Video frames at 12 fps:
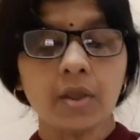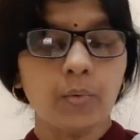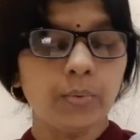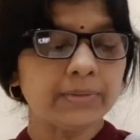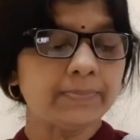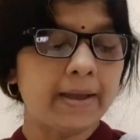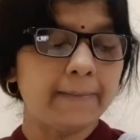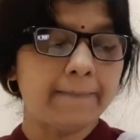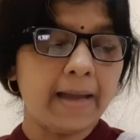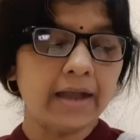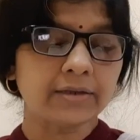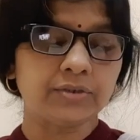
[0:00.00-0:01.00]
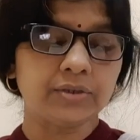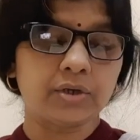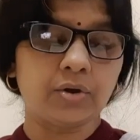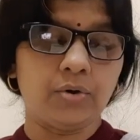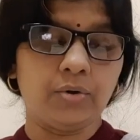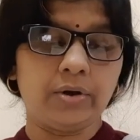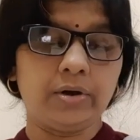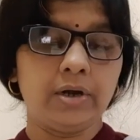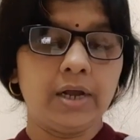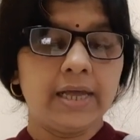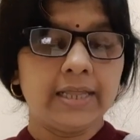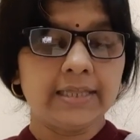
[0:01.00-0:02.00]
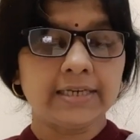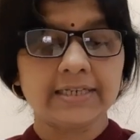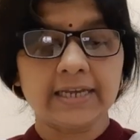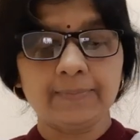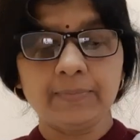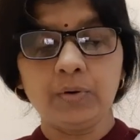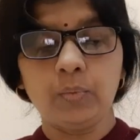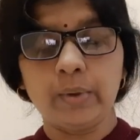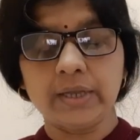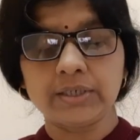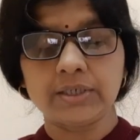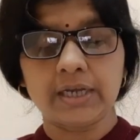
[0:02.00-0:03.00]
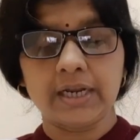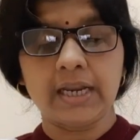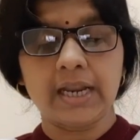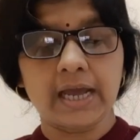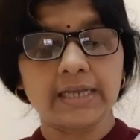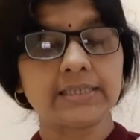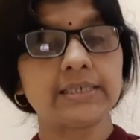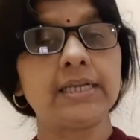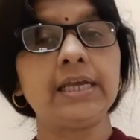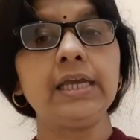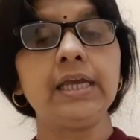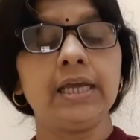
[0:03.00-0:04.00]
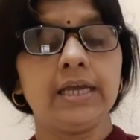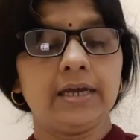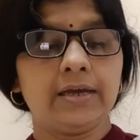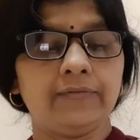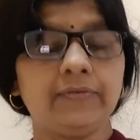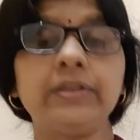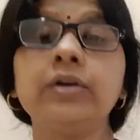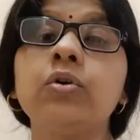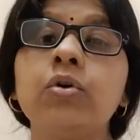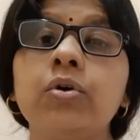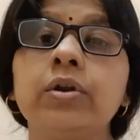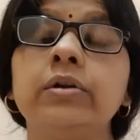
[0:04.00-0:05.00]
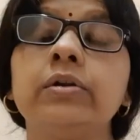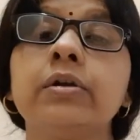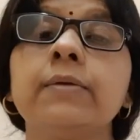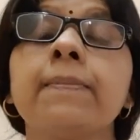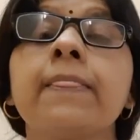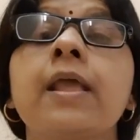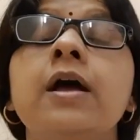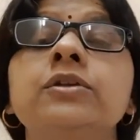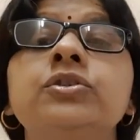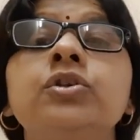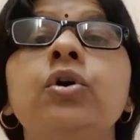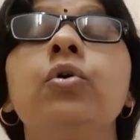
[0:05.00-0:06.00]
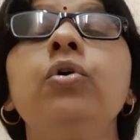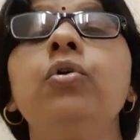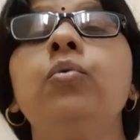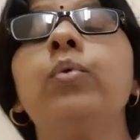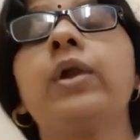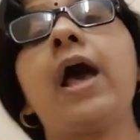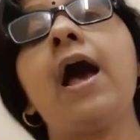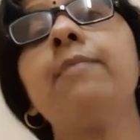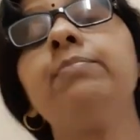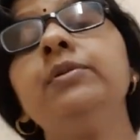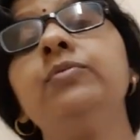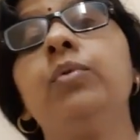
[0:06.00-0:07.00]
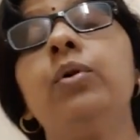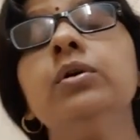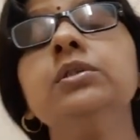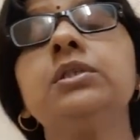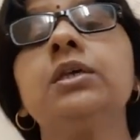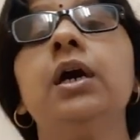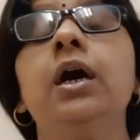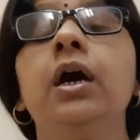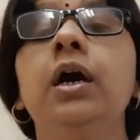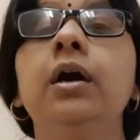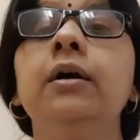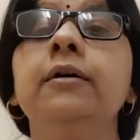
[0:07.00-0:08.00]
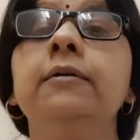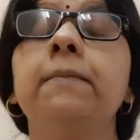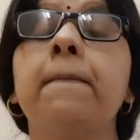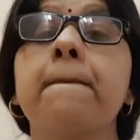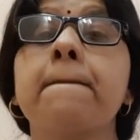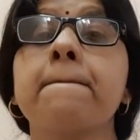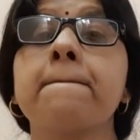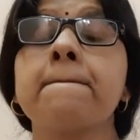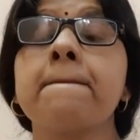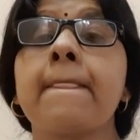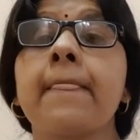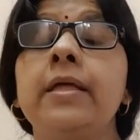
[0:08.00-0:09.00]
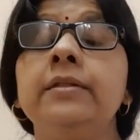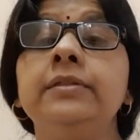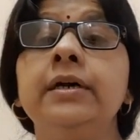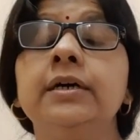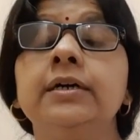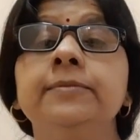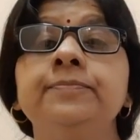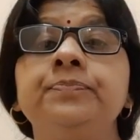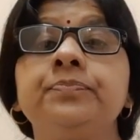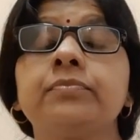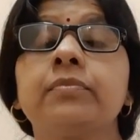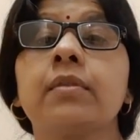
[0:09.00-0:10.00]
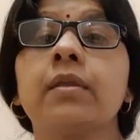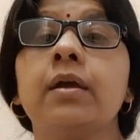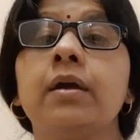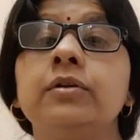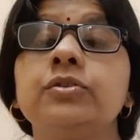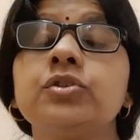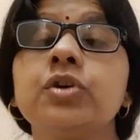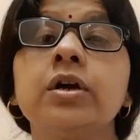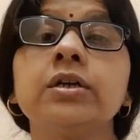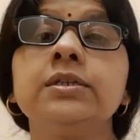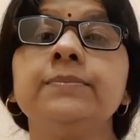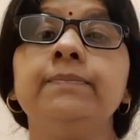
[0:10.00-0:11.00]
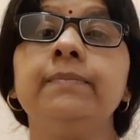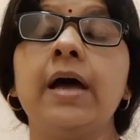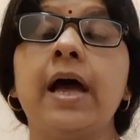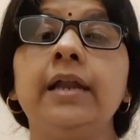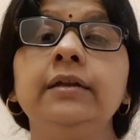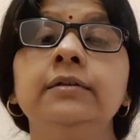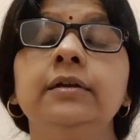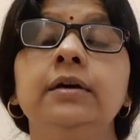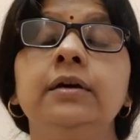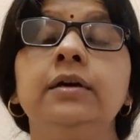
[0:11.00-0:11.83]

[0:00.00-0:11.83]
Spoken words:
with my back to the corner, the table wedged in nicely with the corner. So what happened was talkative man